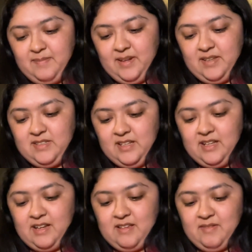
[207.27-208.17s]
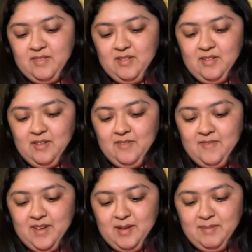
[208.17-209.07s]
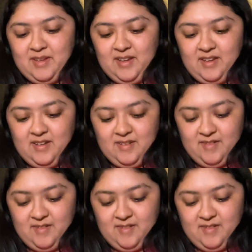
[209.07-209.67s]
being together with the whole family.